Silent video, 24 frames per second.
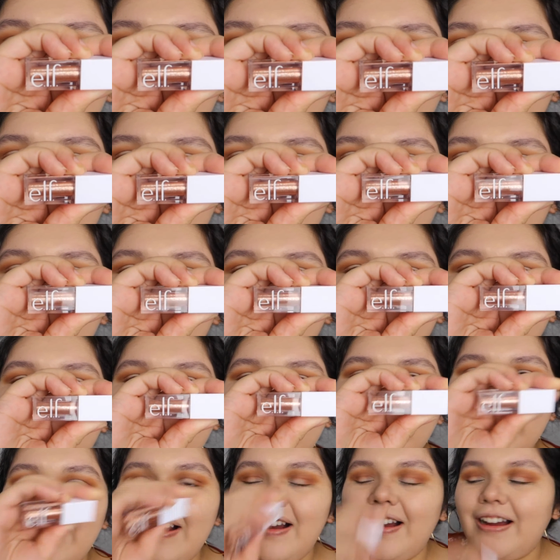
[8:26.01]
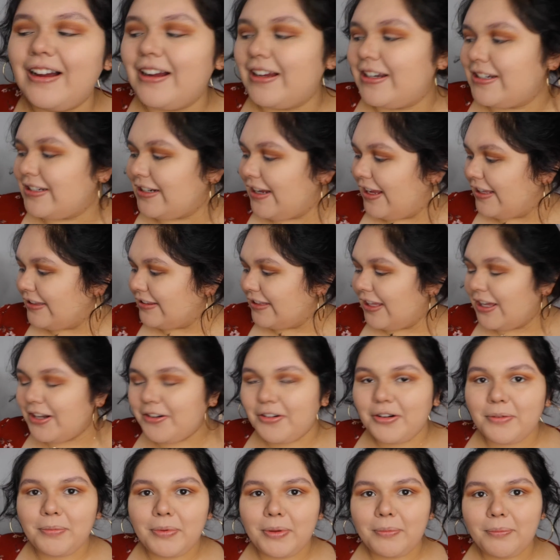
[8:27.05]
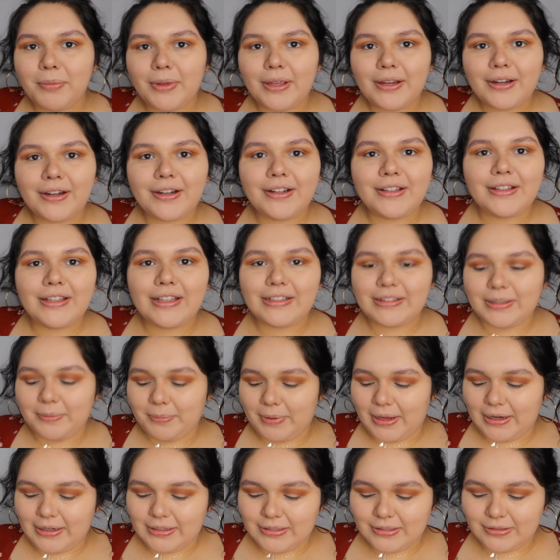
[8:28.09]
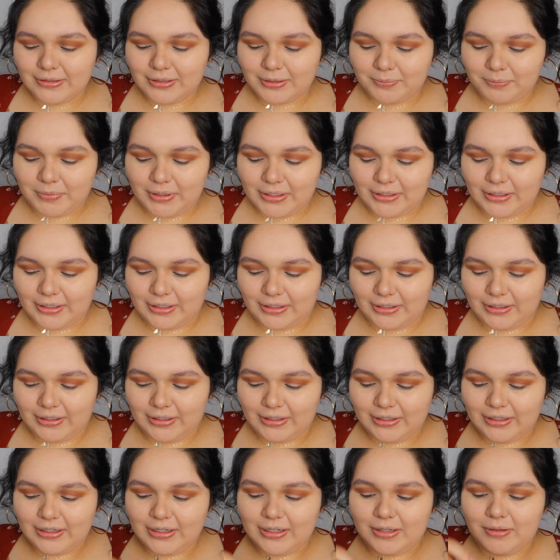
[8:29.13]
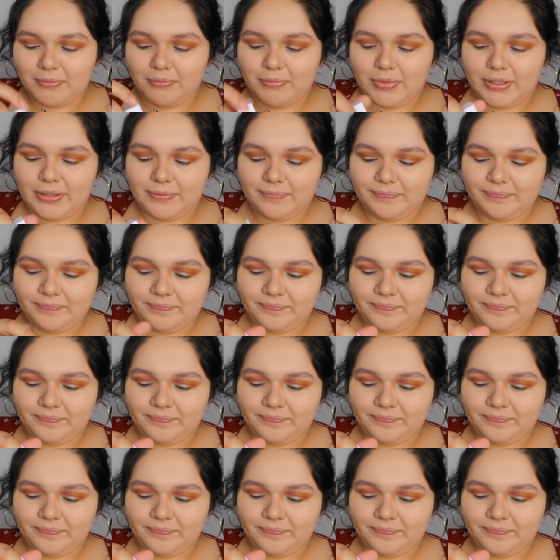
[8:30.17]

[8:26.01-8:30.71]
Oh my gosh, I thought it would be bigger. Like the packaging looked bigger, but